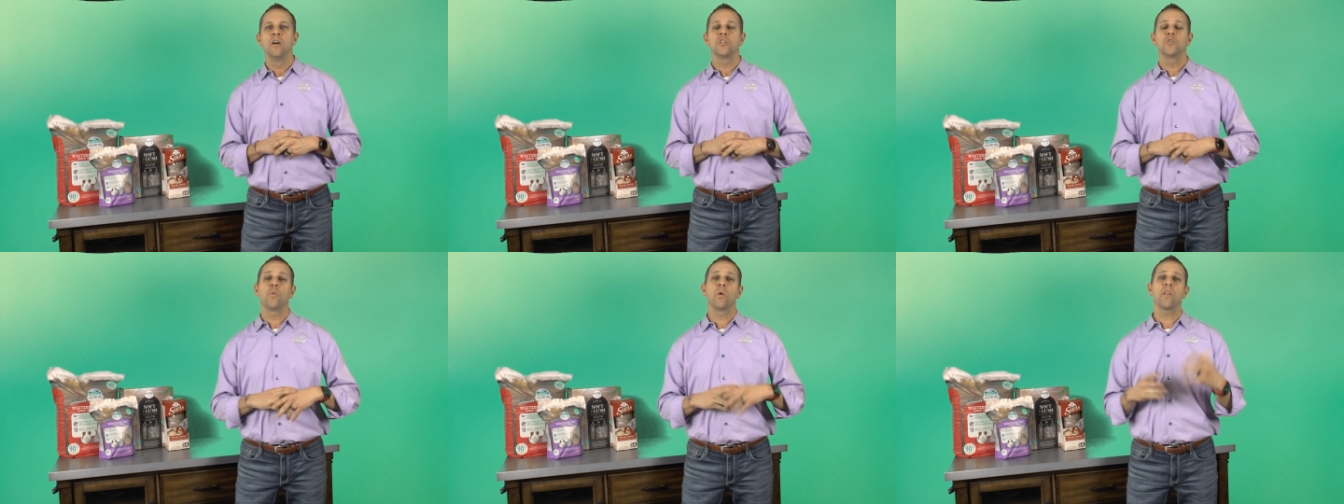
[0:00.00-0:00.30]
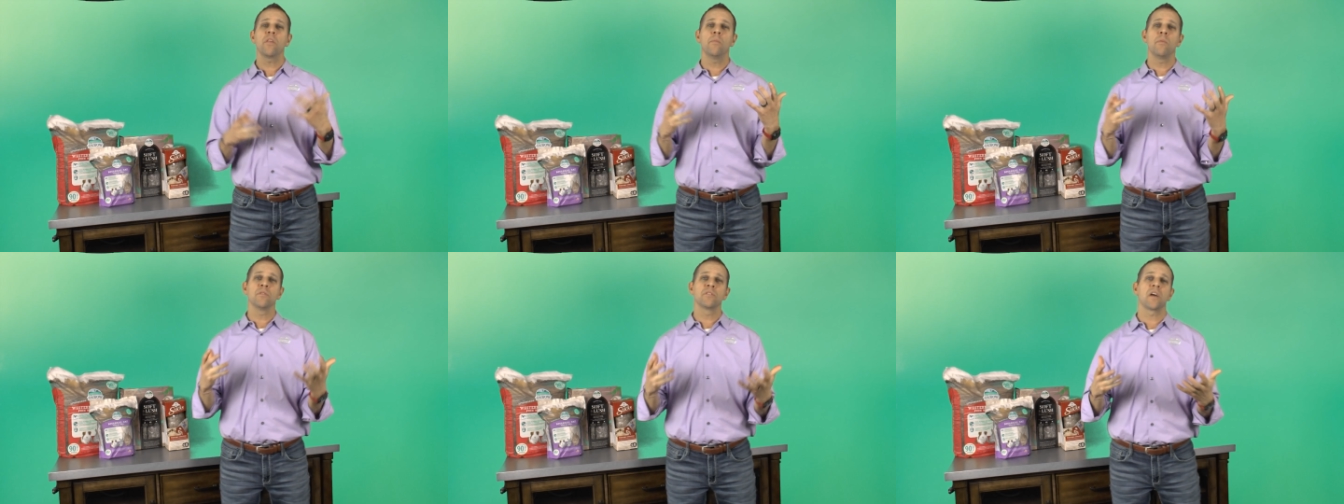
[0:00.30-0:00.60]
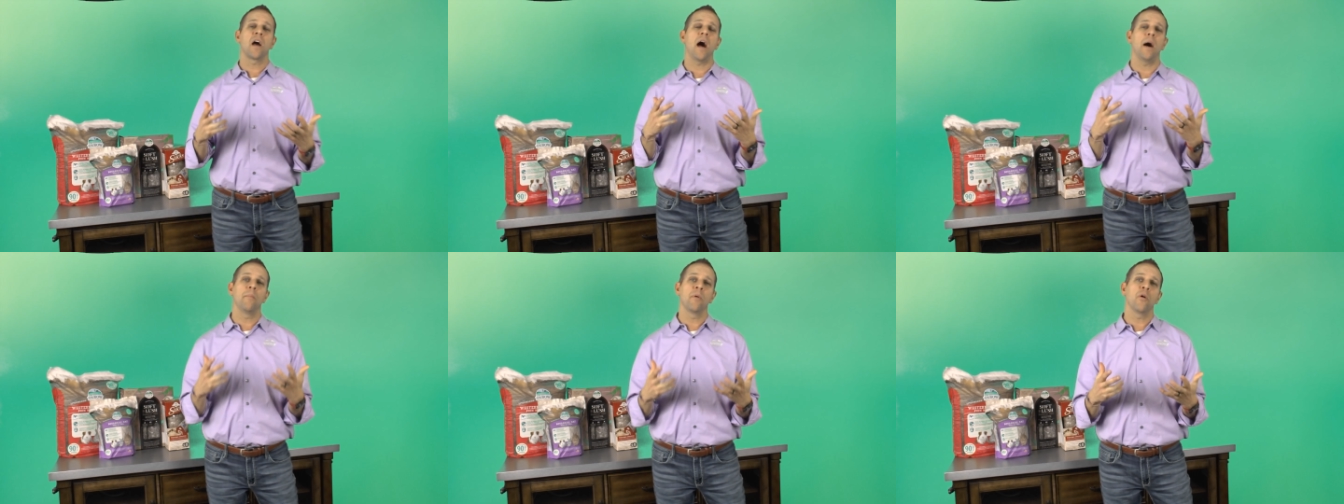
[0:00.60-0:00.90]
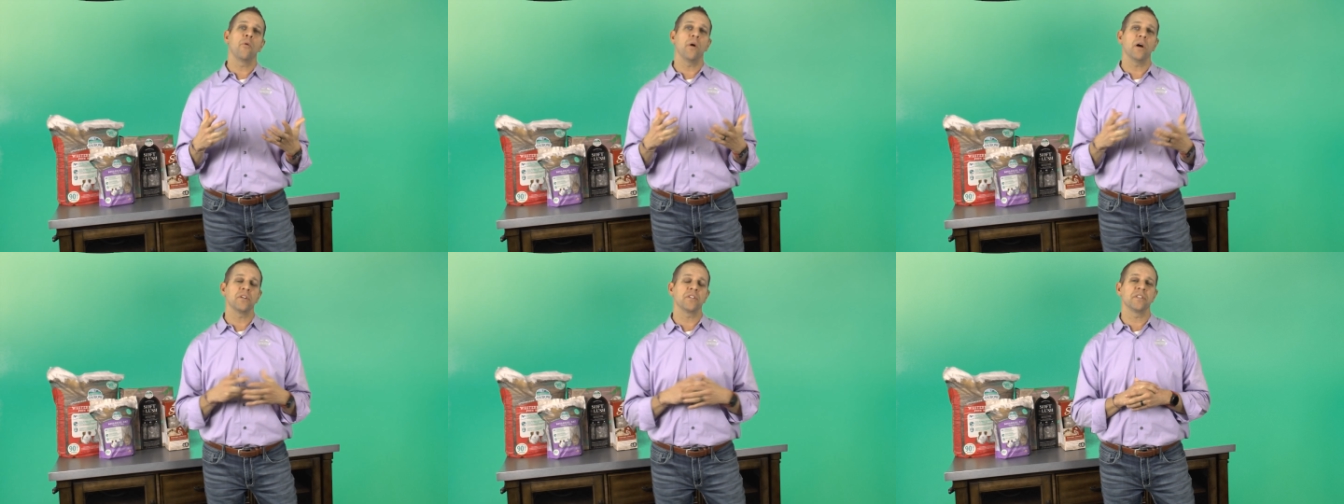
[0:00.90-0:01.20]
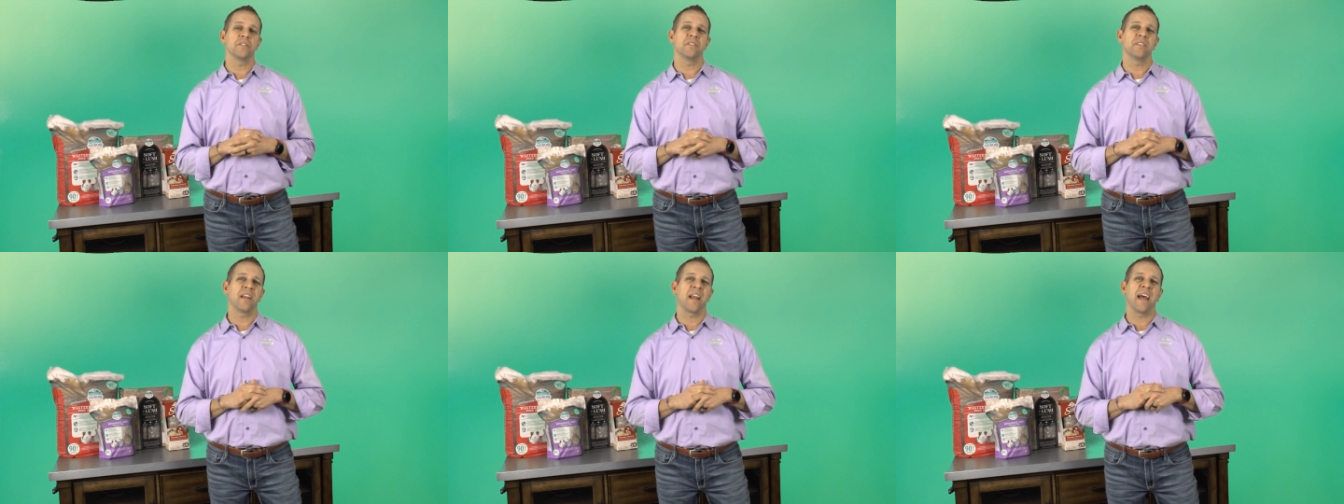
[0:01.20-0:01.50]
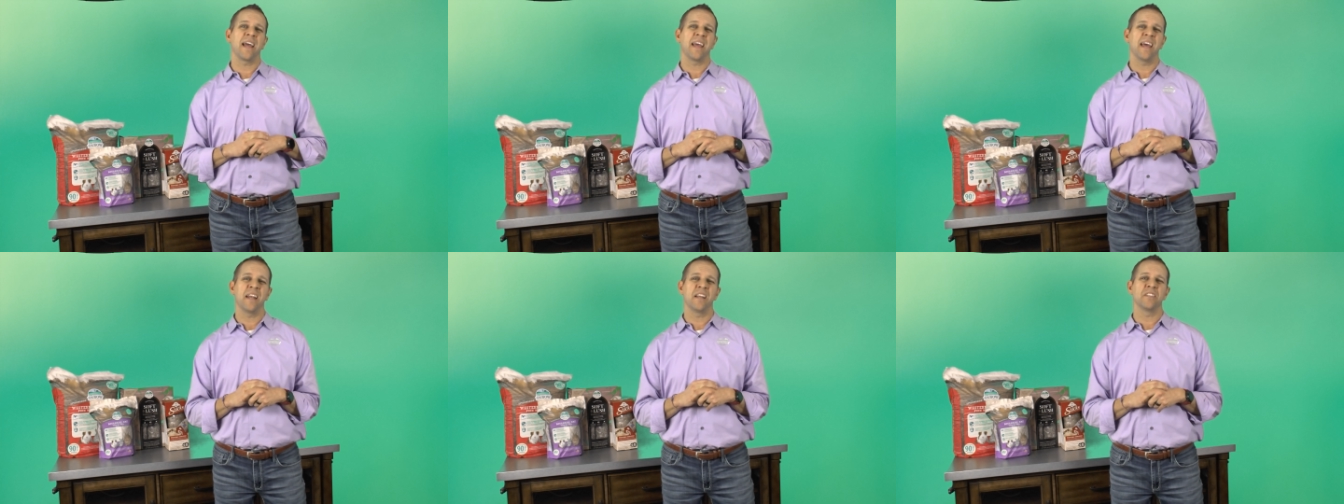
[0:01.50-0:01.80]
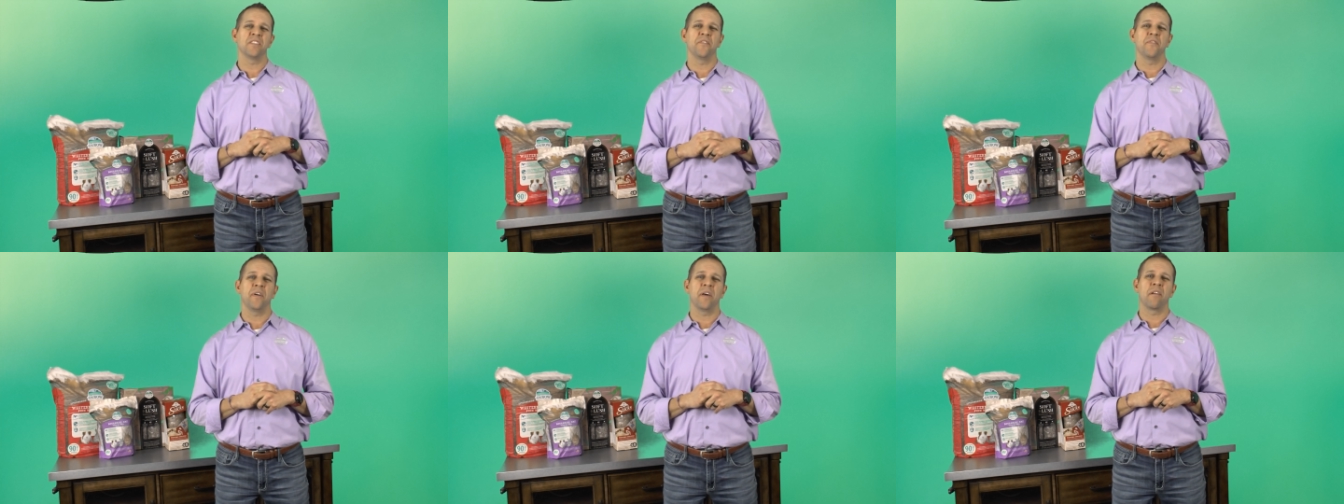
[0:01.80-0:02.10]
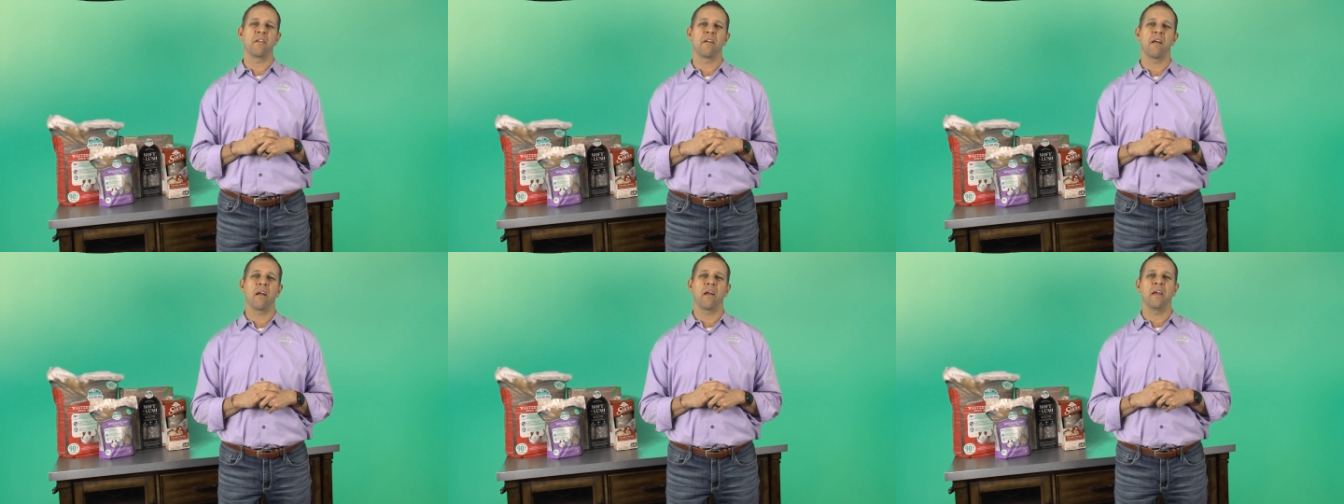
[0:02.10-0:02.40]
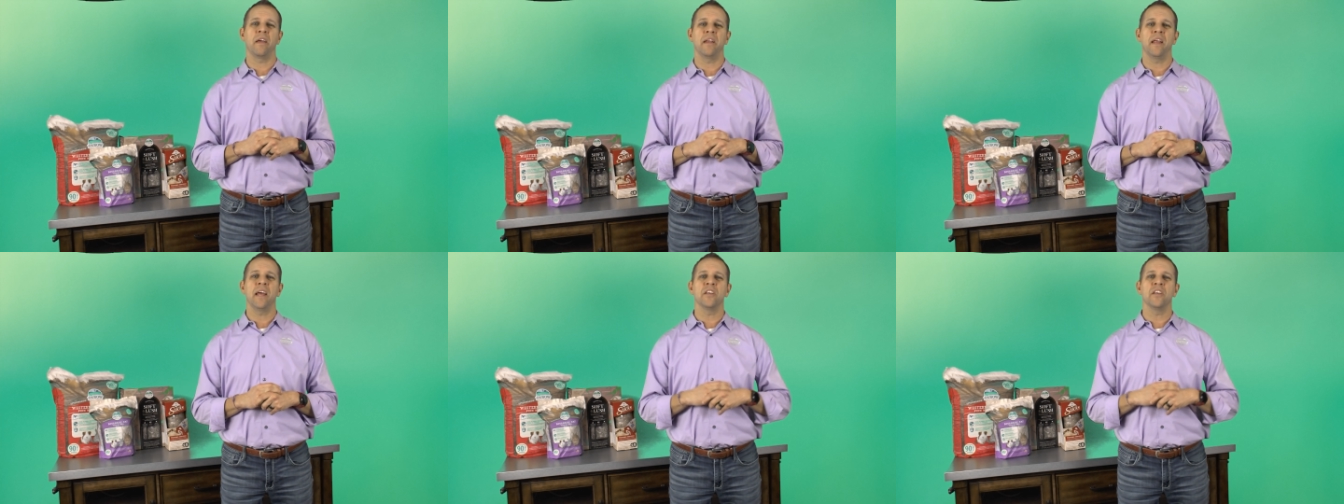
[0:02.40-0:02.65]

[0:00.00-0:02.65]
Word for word: So one of the most common questions that I get as a veterinarian